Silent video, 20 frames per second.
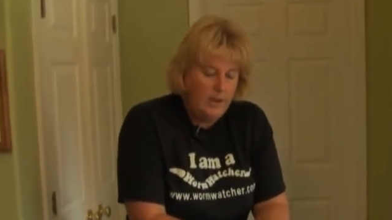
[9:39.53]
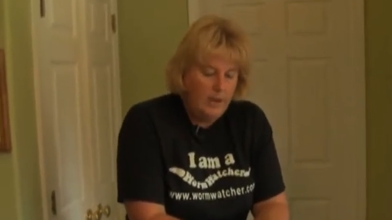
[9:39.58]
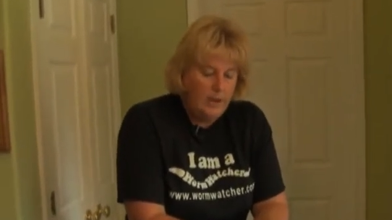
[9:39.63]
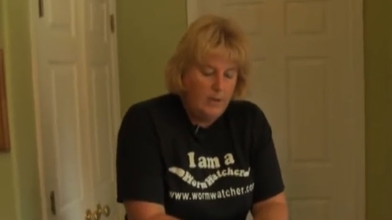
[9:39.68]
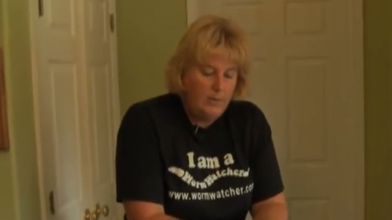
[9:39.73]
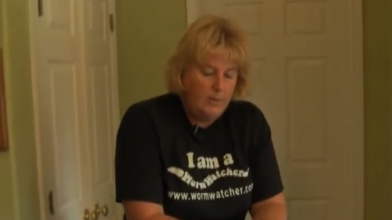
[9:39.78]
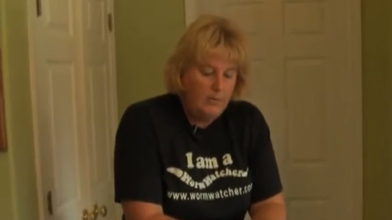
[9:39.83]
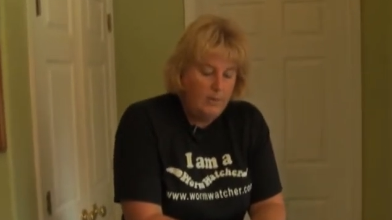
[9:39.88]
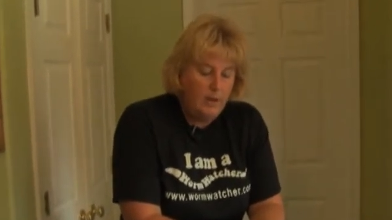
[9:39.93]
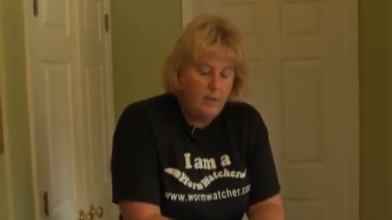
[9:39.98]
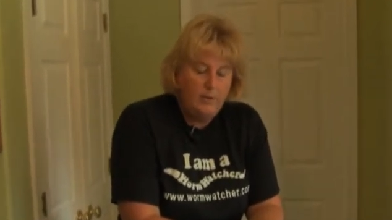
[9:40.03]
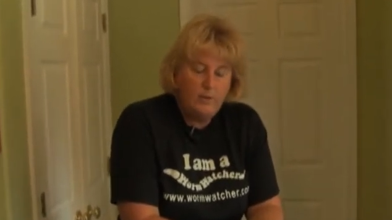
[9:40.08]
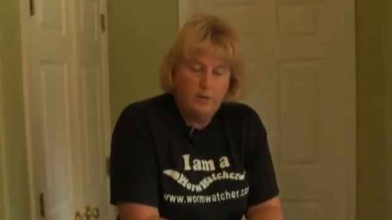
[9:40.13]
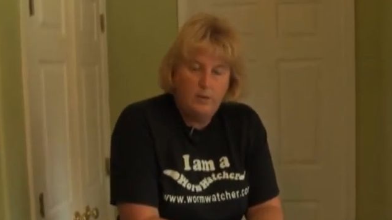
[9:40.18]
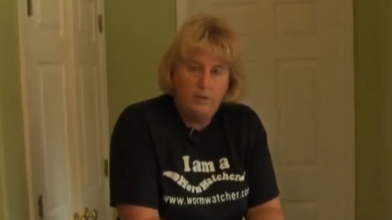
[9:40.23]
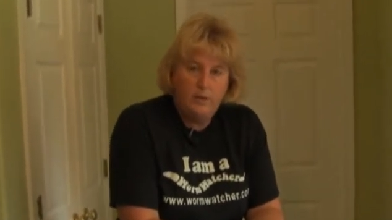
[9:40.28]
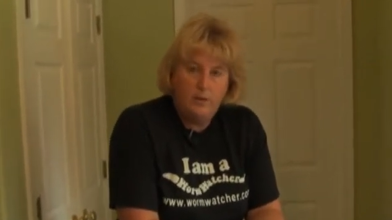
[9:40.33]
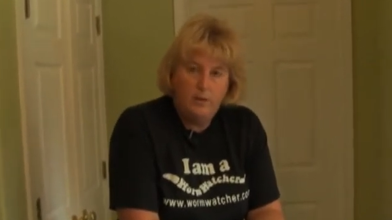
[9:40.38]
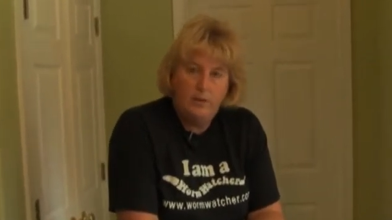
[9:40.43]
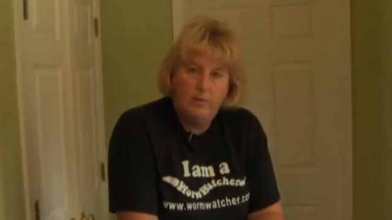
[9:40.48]
And we've also
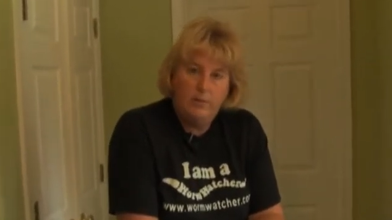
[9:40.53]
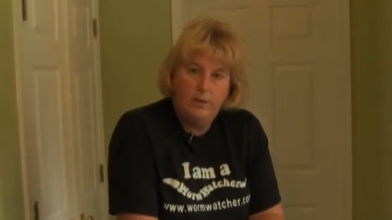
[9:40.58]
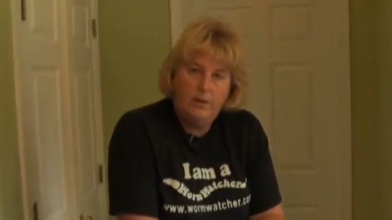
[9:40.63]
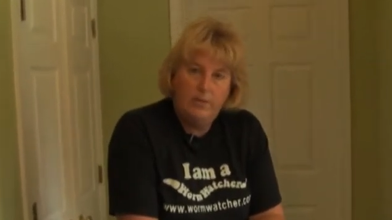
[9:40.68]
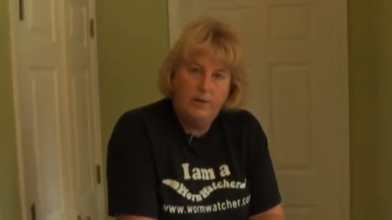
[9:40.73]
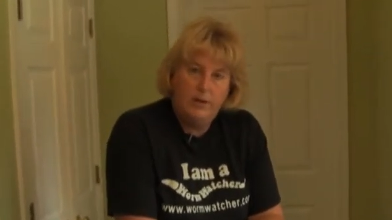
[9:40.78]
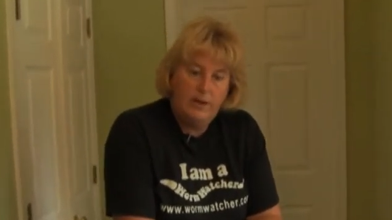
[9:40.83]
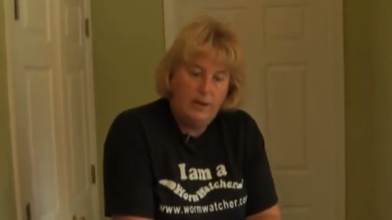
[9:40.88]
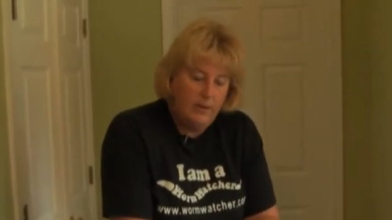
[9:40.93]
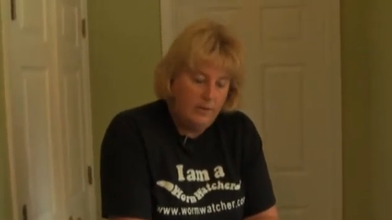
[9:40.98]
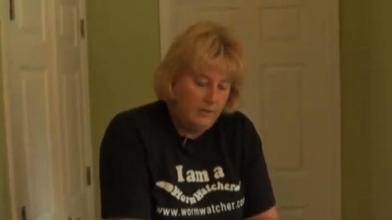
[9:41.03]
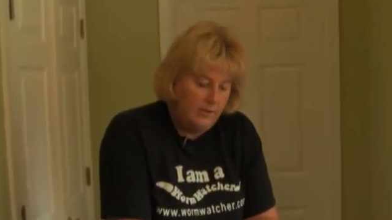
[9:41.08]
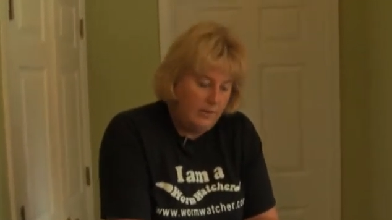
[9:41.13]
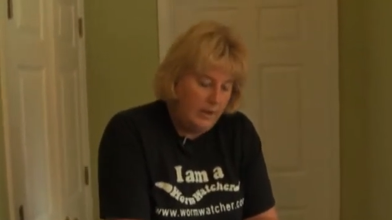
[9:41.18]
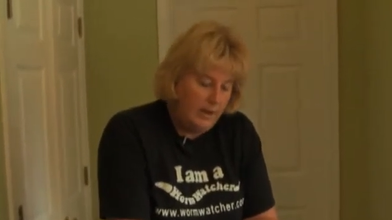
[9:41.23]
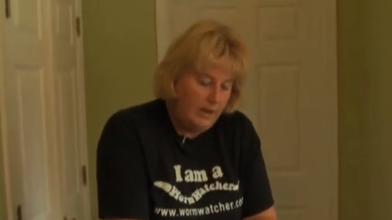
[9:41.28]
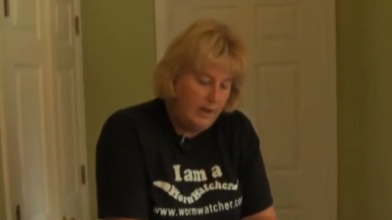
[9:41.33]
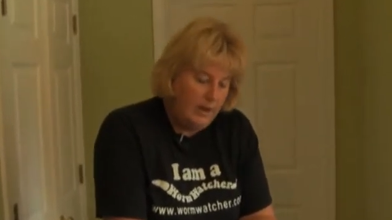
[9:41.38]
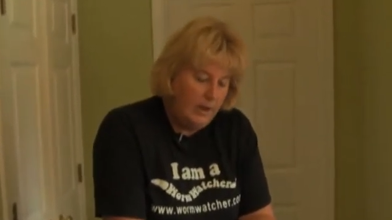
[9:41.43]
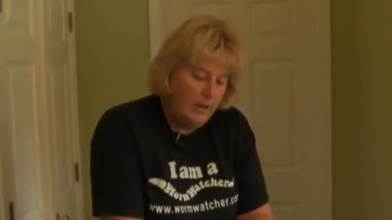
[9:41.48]
heard of them living
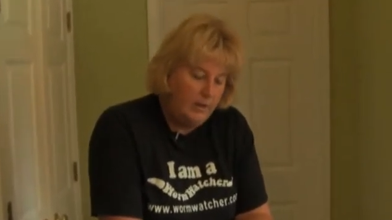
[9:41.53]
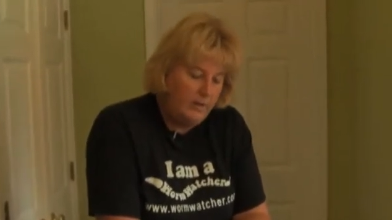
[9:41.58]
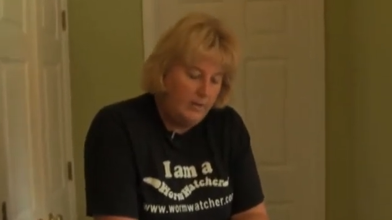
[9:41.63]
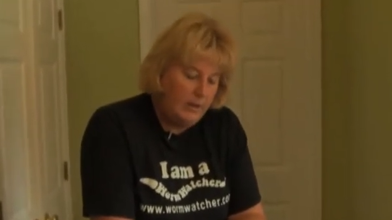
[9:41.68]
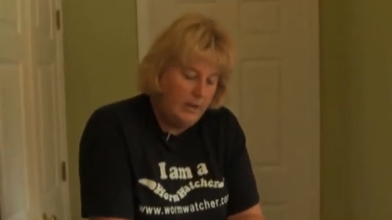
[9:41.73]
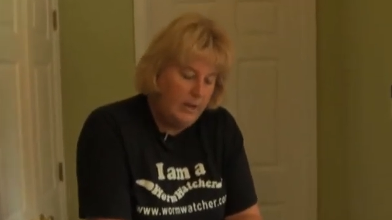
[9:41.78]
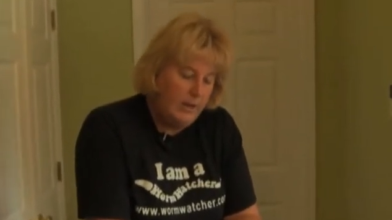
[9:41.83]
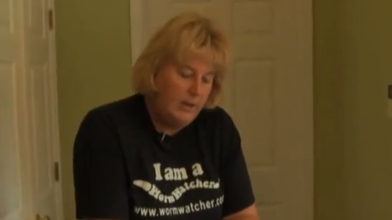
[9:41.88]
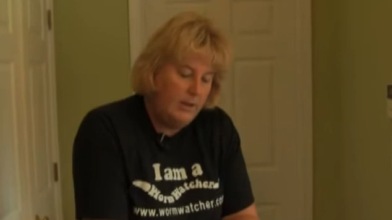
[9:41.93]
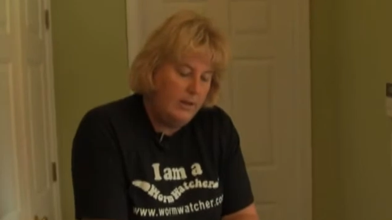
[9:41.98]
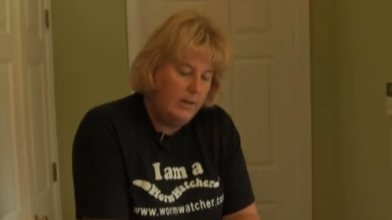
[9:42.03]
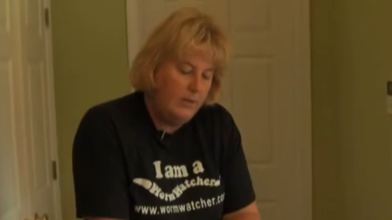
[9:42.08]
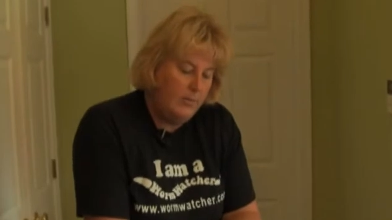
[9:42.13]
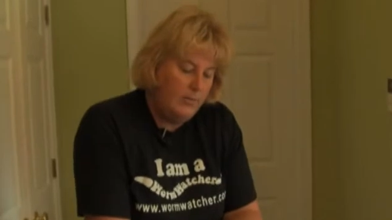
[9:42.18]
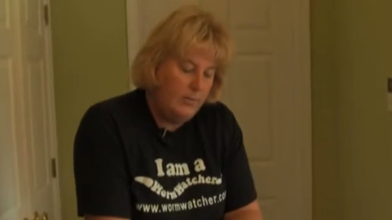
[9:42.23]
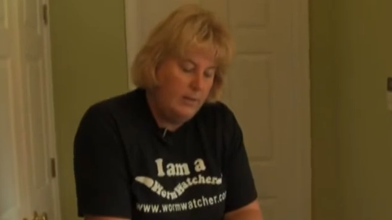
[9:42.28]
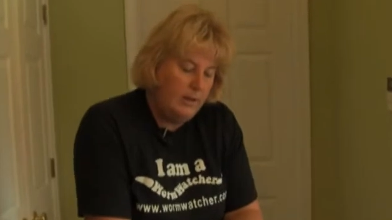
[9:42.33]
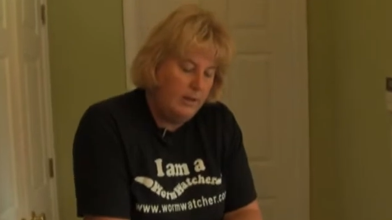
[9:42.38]
outside and outside in, the,